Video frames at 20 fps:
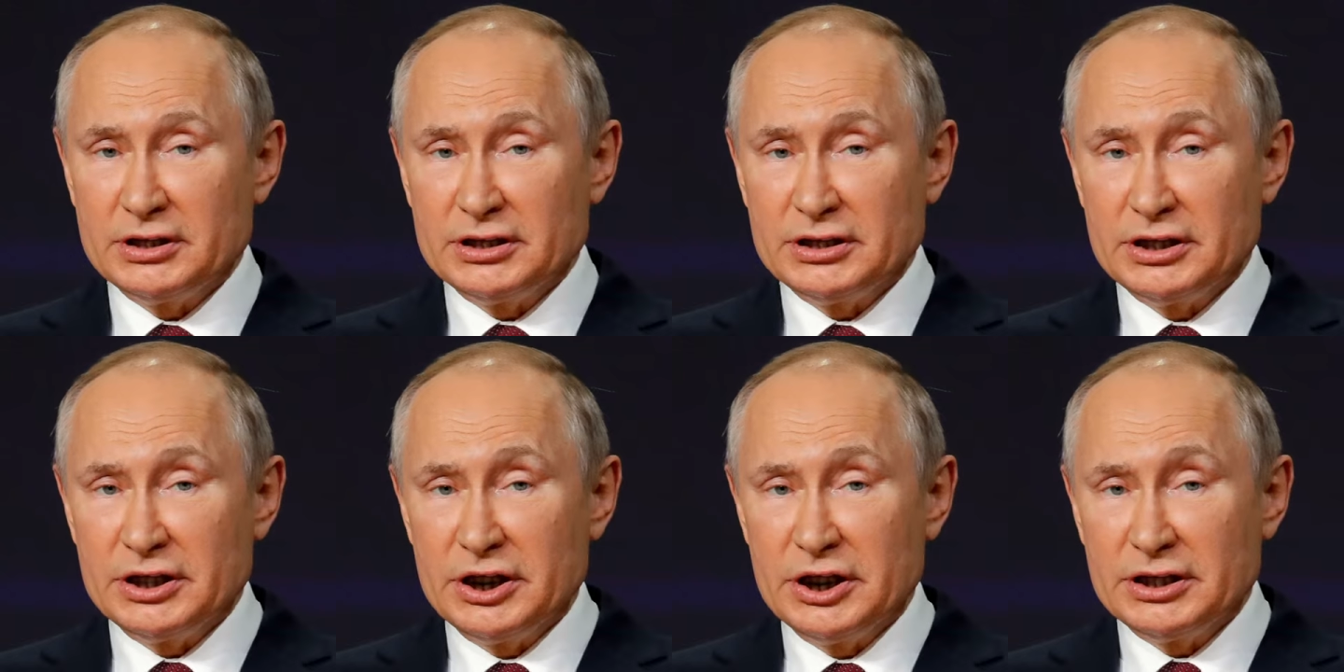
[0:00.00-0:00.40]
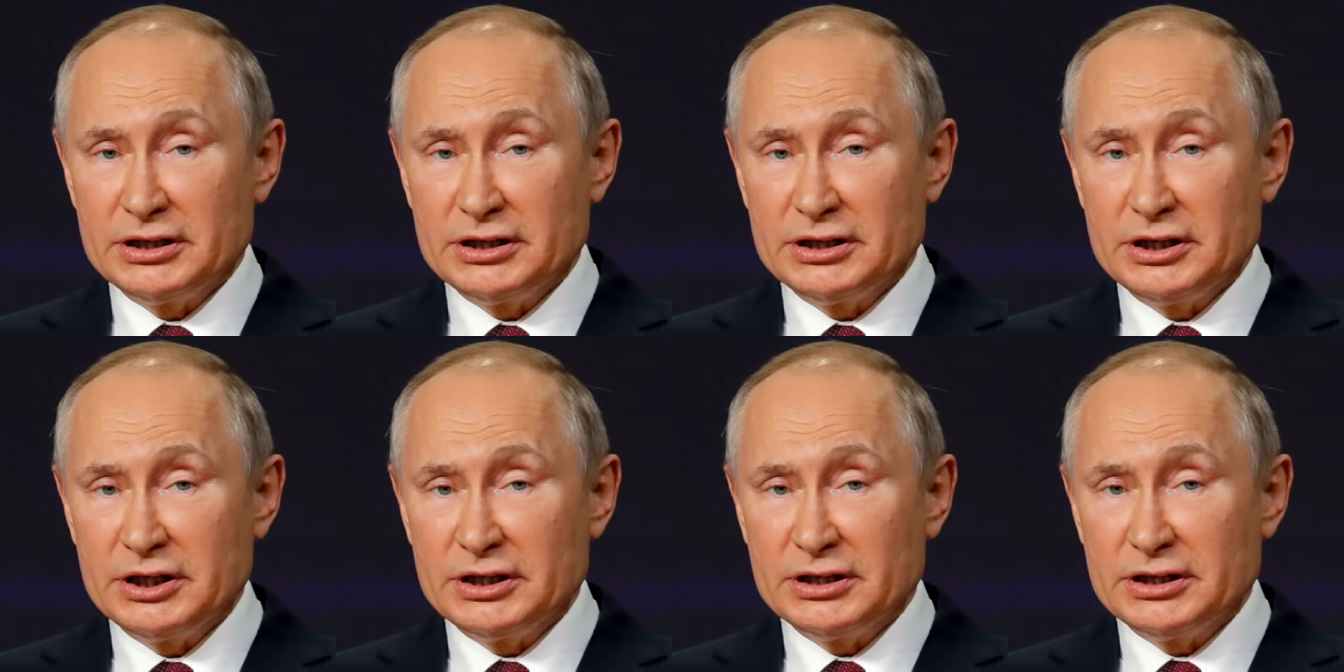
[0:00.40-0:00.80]
He
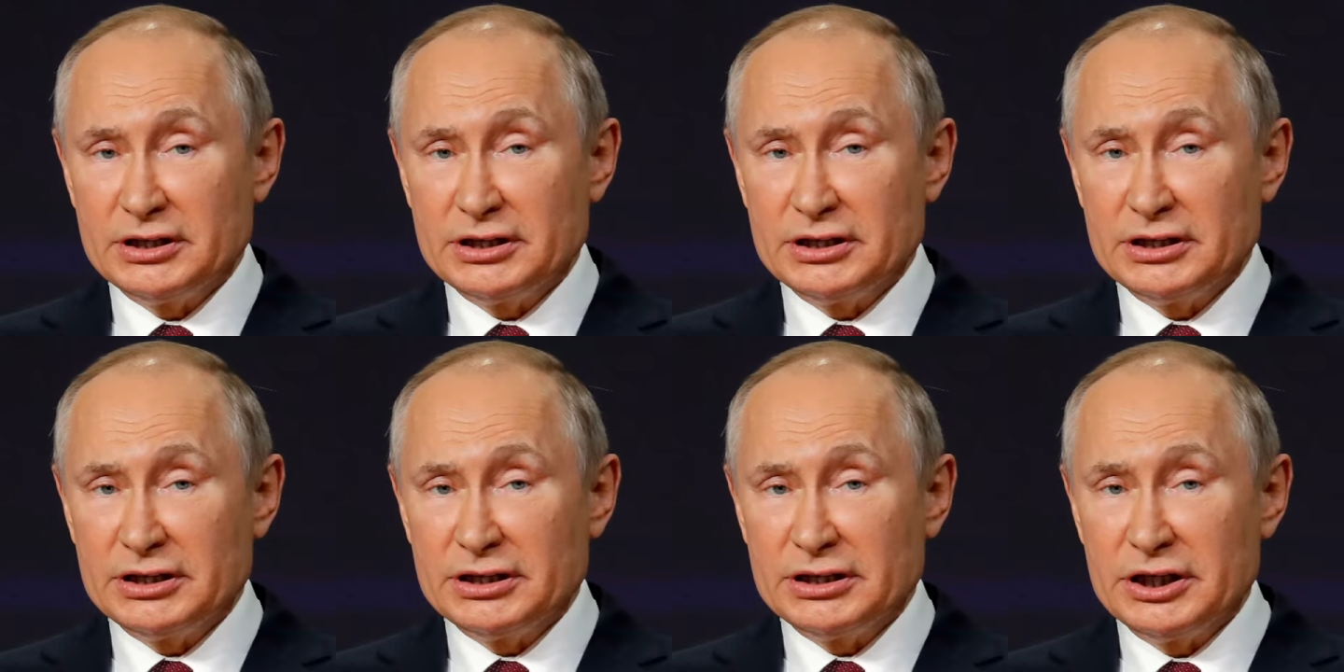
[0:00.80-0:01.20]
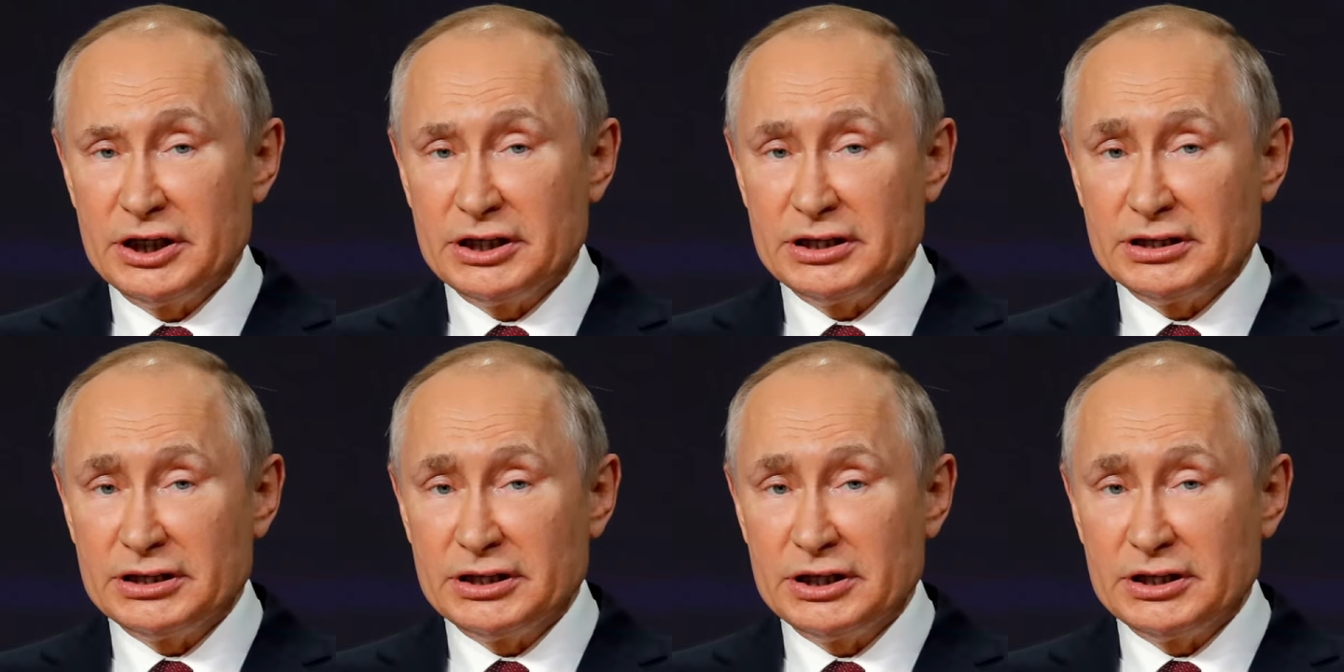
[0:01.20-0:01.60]
didn't make no
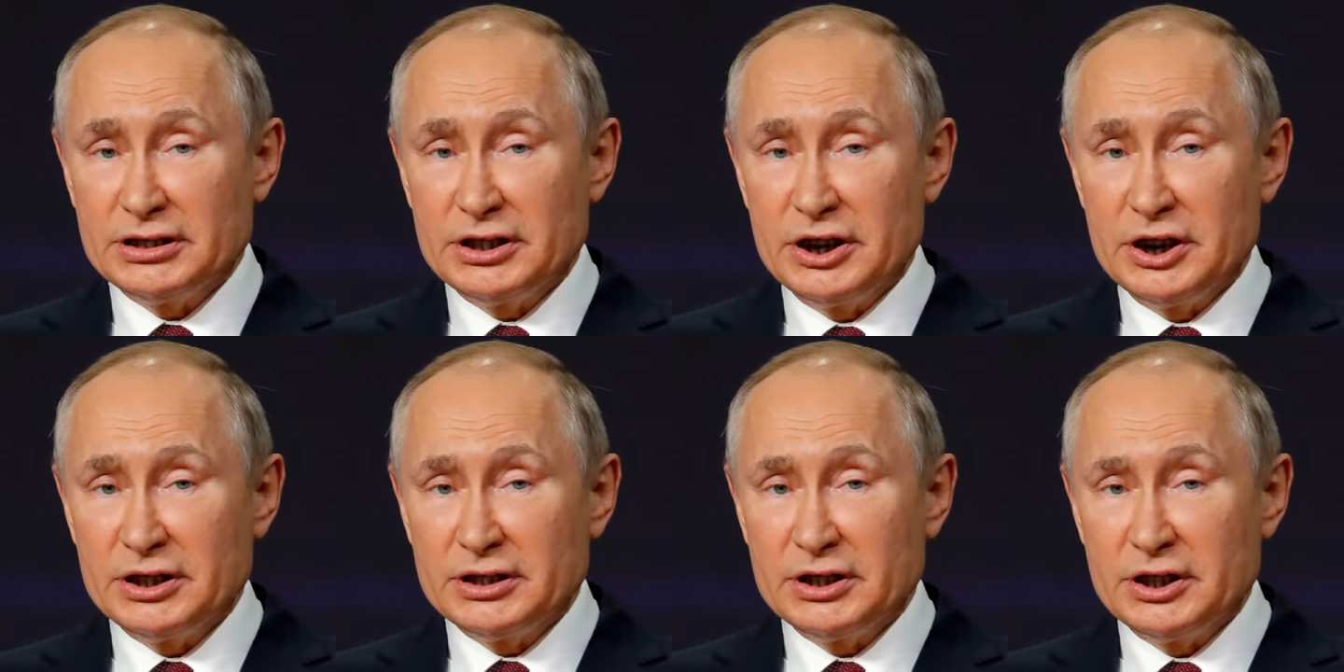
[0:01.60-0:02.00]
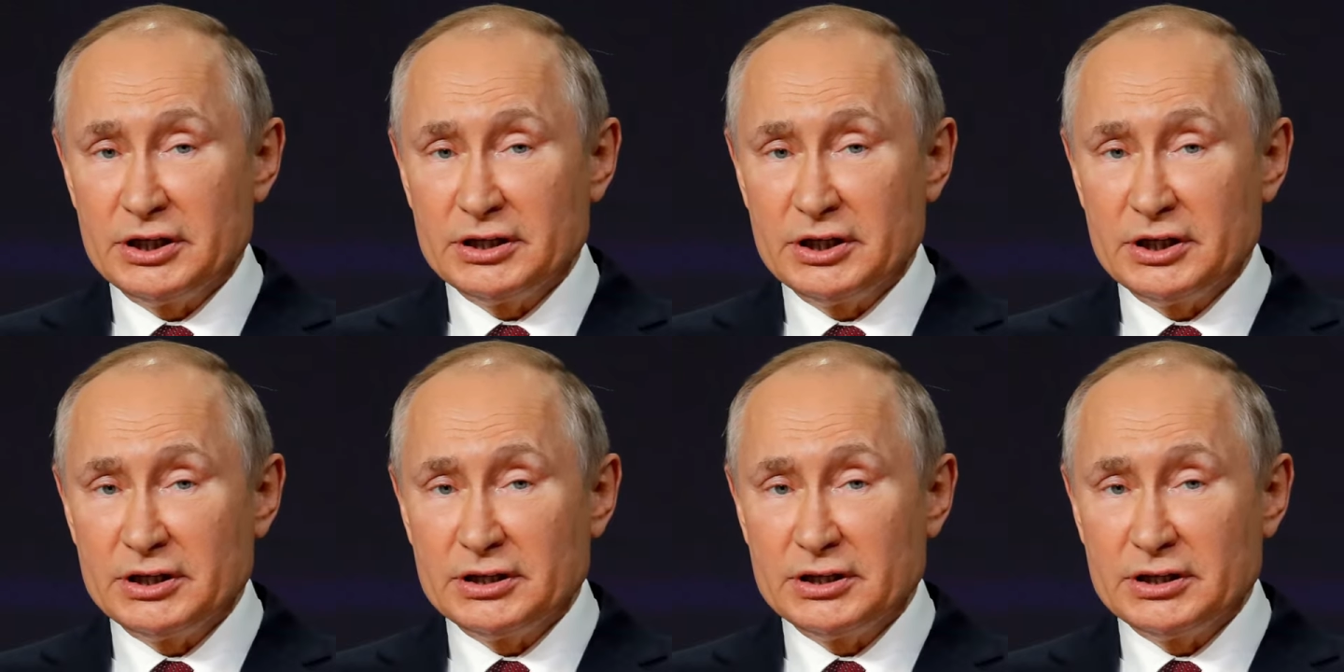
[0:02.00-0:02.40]
sense, but you know
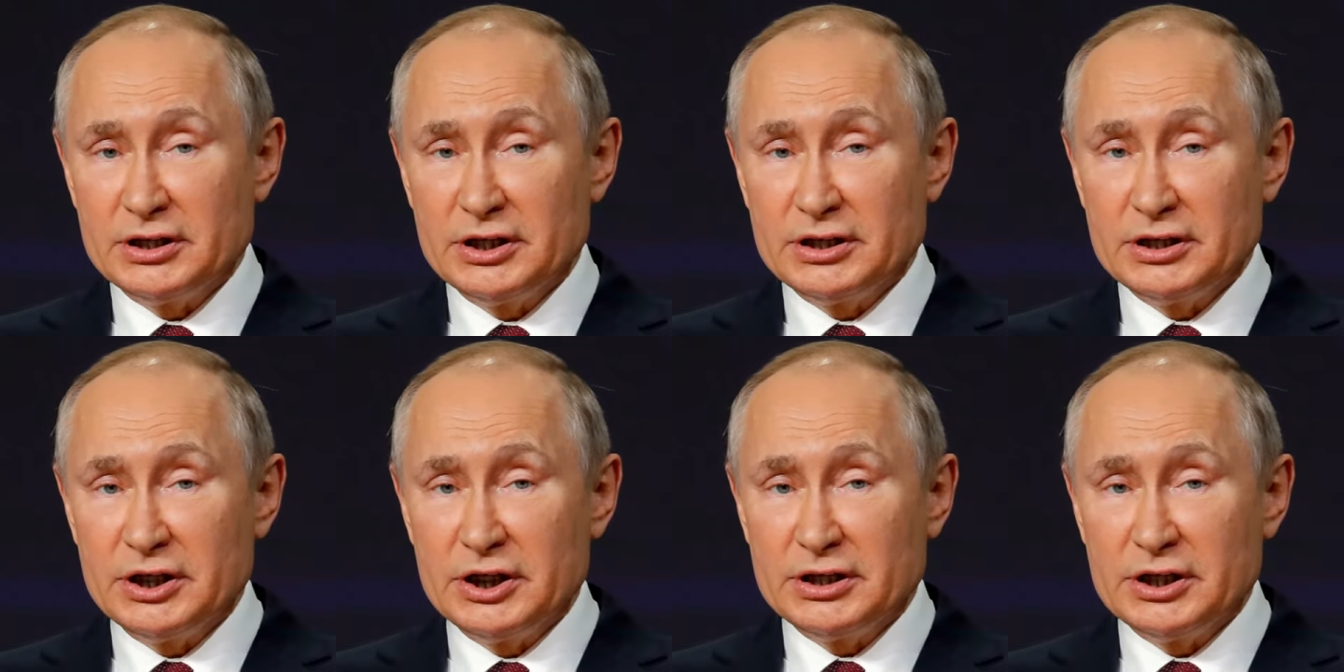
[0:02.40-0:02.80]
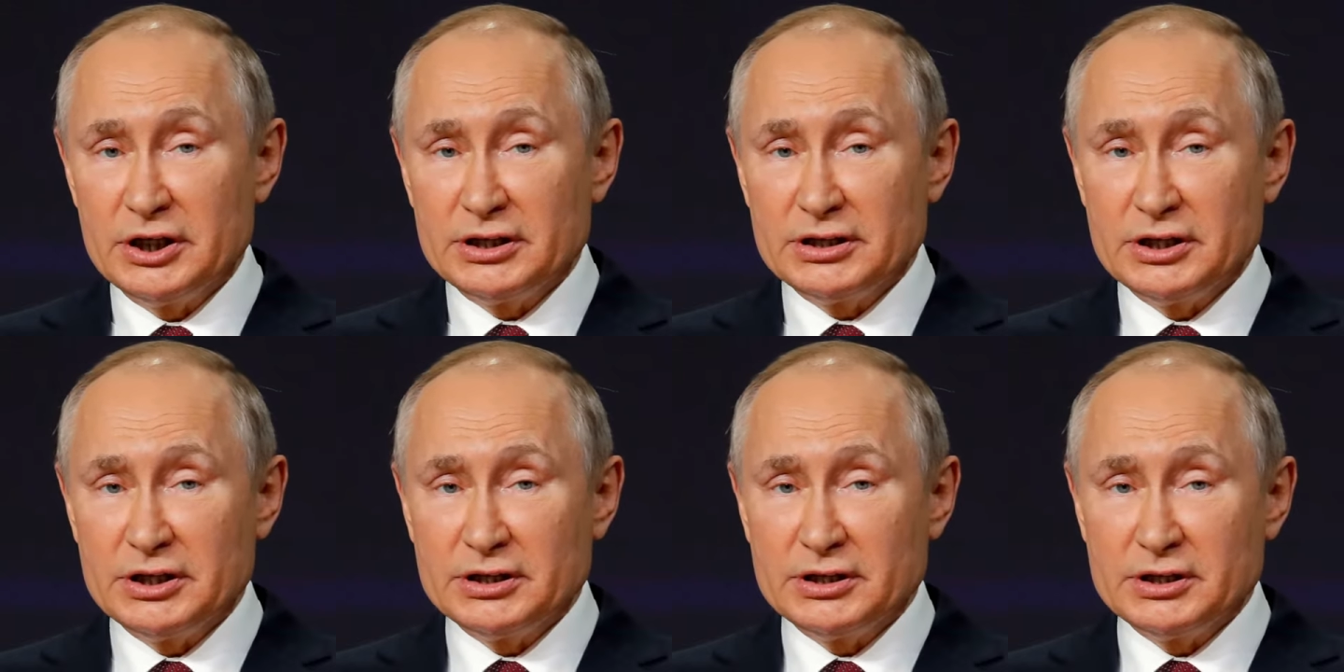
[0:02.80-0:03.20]
that. You know he
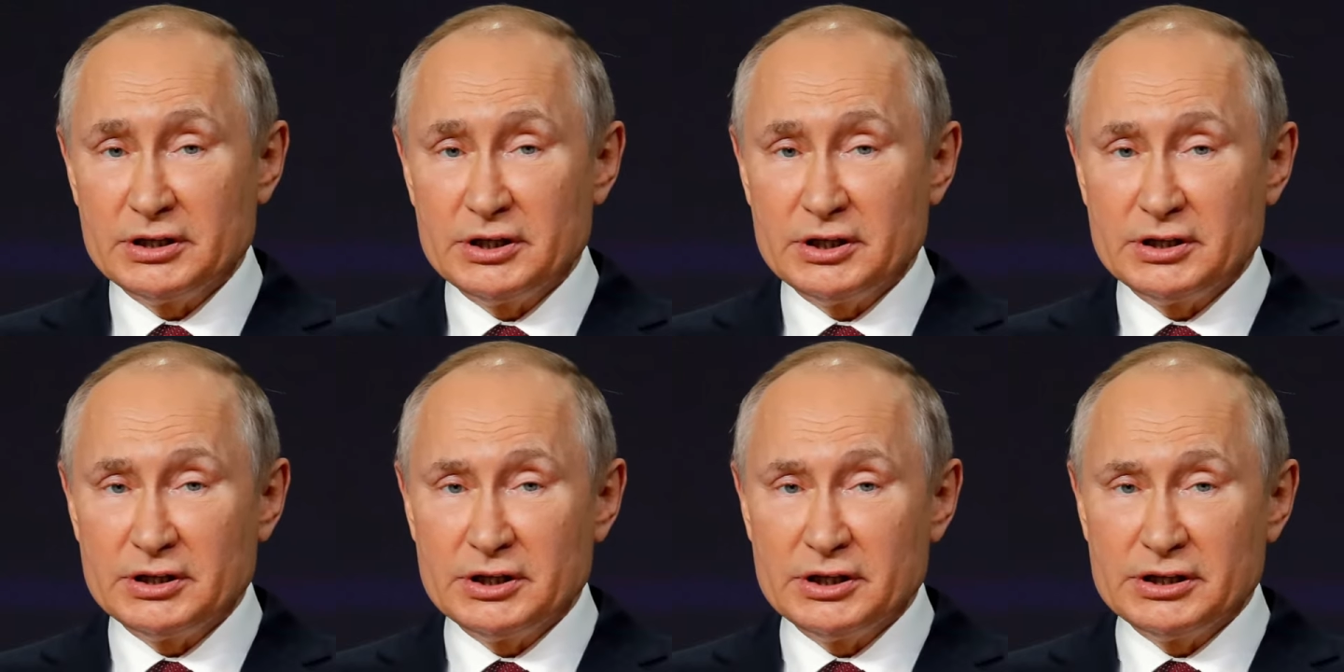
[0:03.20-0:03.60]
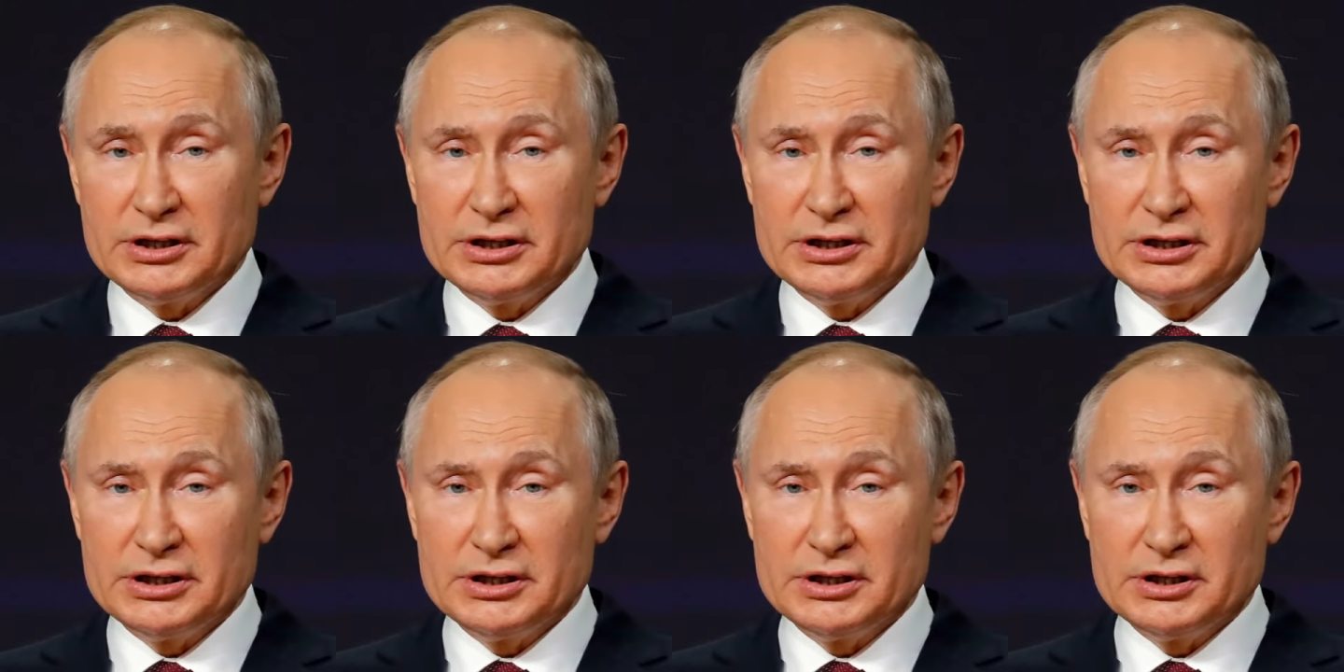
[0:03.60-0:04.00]
make no sense.